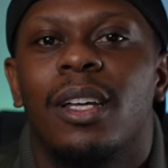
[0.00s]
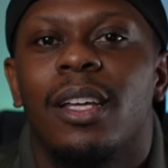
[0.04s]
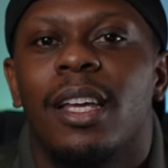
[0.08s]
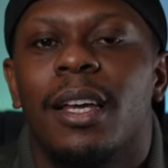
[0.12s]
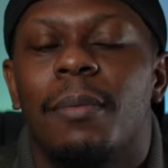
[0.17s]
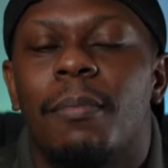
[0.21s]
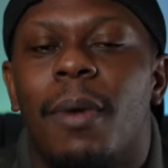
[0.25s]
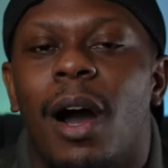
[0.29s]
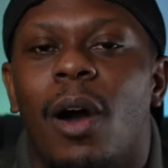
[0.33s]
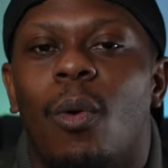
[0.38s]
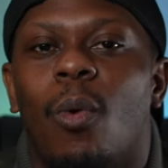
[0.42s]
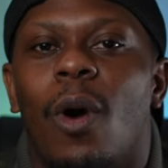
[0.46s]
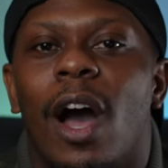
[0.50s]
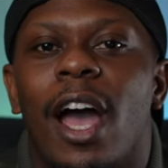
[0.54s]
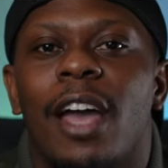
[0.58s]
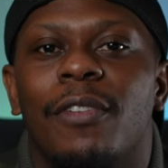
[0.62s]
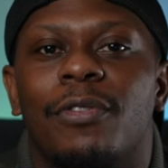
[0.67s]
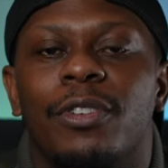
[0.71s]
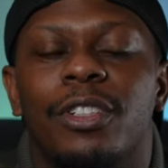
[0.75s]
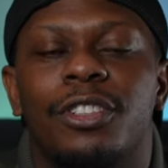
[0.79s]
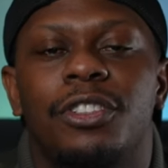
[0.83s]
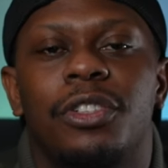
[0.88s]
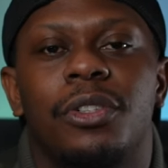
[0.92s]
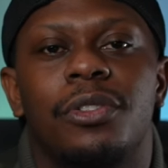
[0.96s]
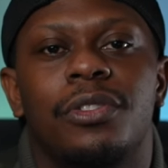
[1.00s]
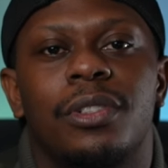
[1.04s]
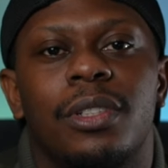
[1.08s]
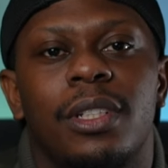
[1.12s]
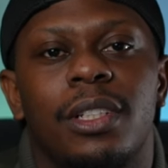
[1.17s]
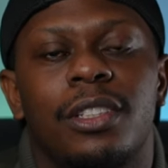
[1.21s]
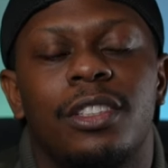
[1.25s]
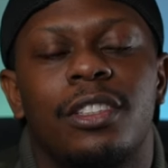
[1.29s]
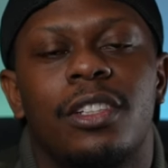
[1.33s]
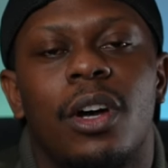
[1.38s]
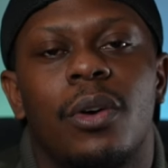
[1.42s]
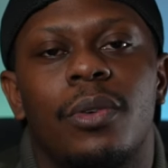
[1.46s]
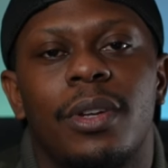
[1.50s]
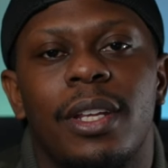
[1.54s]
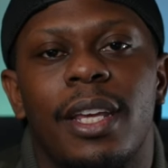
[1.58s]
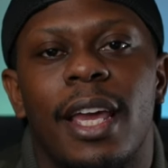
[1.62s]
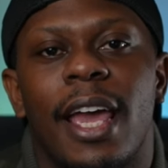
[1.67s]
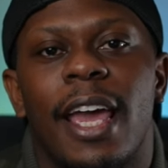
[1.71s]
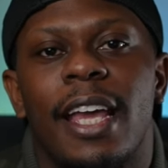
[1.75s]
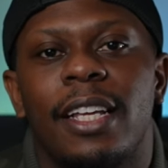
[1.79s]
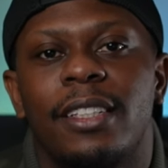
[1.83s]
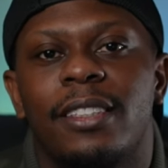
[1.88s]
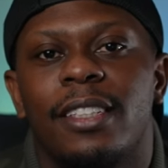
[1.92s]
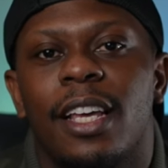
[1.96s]
My wife was using the Sony
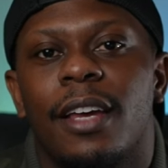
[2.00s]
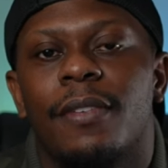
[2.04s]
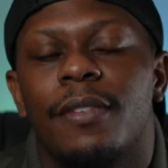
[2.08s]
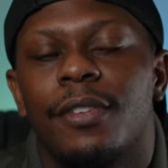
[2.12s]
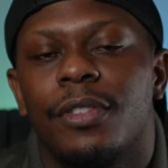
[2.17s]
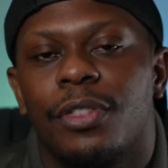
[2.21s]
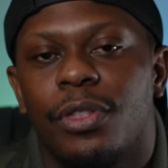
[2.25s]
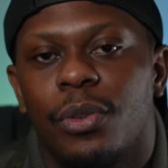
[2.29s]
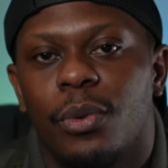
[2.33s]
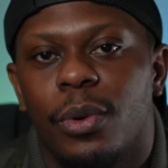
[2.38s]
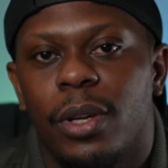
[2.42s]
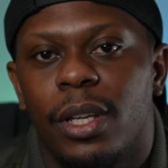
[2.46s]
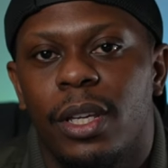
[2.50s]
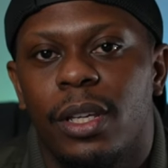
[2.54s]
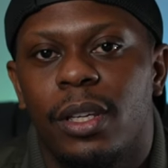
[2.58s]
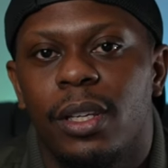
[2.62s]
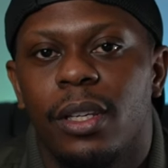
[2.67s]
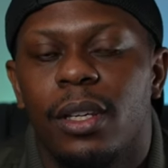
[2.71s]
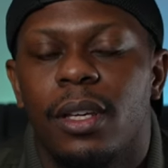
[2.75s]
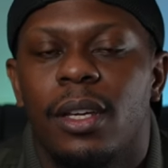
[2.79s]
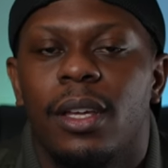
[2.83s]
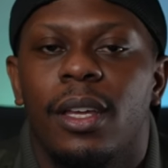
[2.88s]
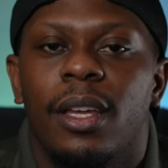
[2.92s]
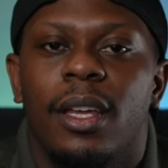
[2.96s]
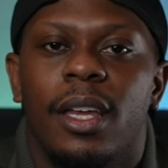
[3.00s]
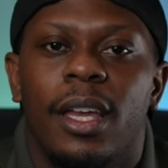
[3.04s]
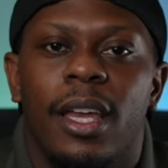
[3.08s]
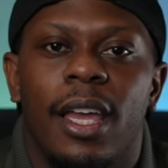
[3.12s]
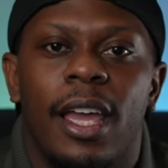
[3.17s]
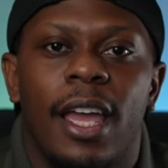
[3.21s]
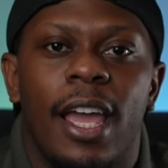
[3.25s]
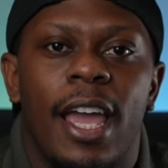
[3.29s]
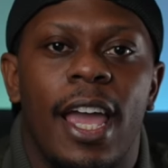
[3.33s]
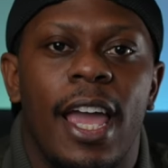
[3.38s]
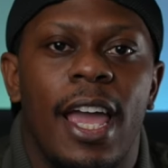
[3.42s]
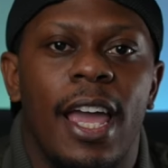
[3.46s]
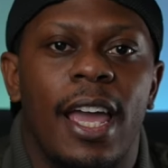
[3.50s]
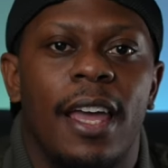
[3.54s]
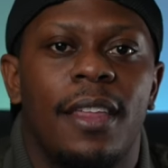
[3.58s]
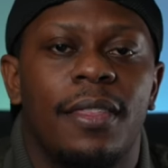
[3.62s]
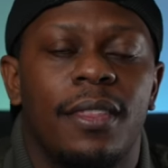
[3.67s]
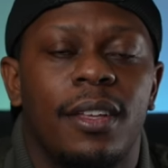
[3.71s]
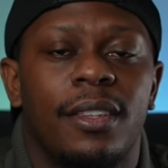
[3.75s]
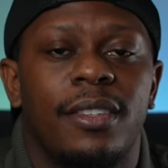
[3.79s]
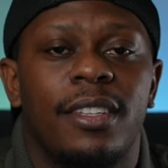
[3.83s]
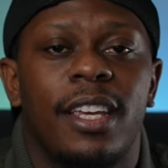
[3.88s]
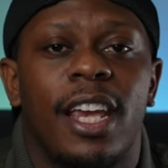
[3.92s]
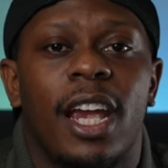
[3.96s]
A7 III and
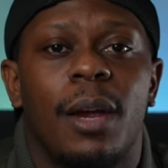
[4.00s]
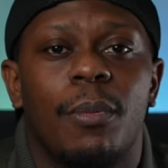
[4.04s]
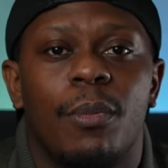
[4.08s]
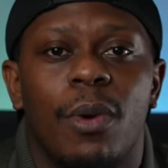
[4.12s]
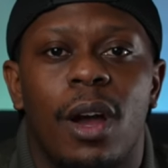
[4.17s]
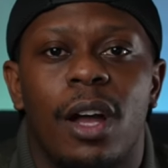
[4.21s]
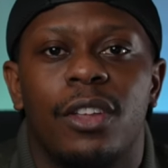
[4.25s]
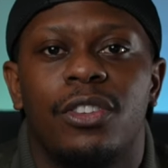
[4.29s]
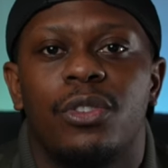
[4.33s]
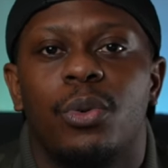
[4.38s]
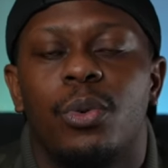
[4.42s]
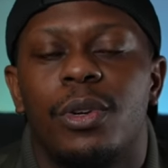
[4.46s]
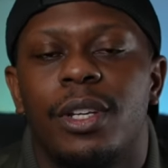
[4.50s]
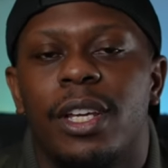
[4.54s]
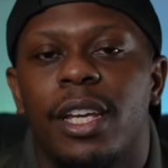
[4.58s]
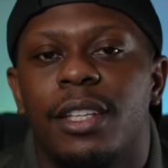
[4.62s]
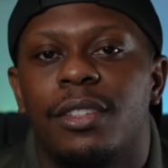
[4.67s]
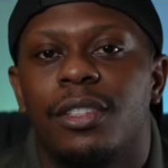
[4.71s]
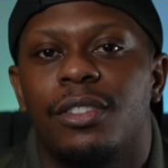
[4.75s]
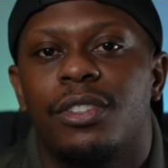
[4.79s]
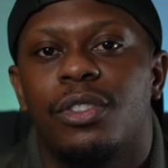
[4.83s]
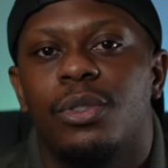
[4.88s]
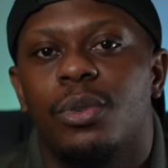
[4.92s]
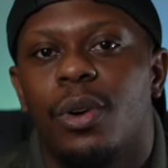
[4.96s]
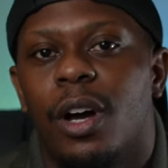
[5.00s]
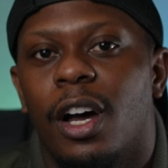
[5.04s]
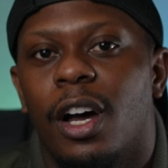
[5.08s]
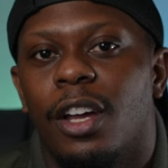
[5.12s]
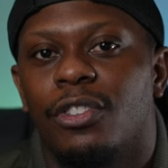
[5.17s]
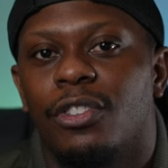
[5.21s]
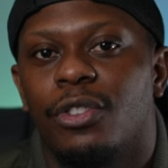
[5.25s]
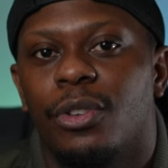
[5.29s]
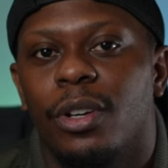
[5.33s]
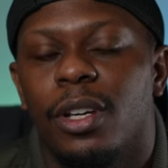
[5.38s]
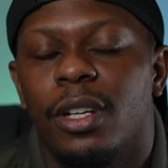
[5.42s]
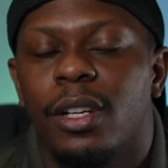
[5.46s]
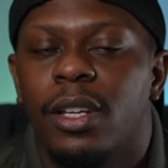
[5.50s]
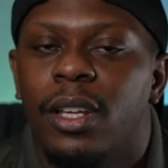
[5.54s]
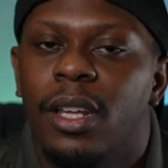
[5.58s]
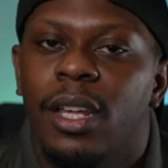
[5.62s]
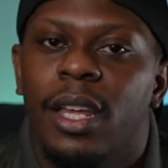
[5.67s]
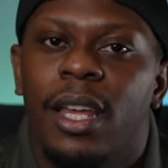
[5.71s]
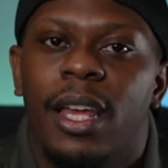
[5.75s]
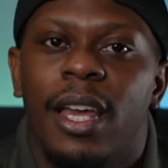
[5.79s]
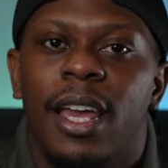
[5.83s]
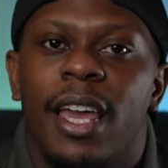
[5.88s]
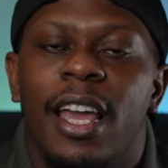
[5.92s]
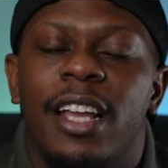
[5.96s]
the Tamron 28-200,
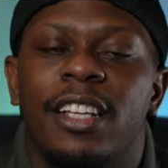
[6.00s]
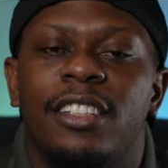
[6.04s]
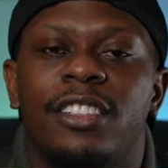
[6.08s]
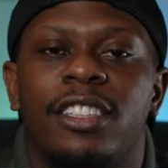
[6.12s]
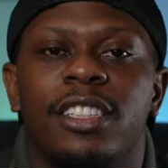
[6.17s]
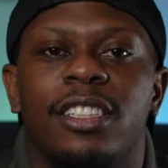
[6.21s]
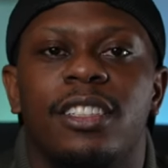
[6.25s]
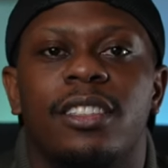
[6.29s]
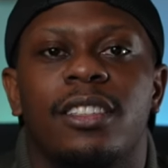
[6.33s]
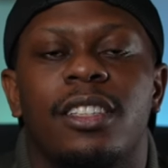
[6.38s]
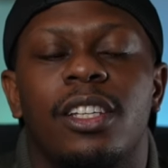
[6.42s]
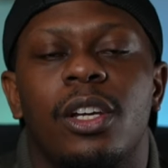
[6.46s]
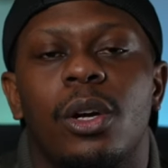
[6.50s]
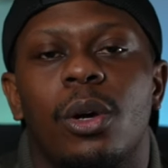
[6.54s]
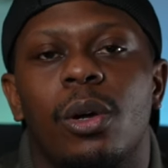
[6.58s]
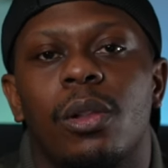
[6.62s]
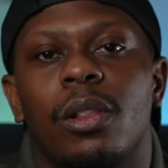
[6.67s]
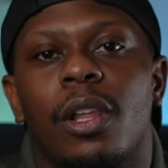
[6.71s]
and she's still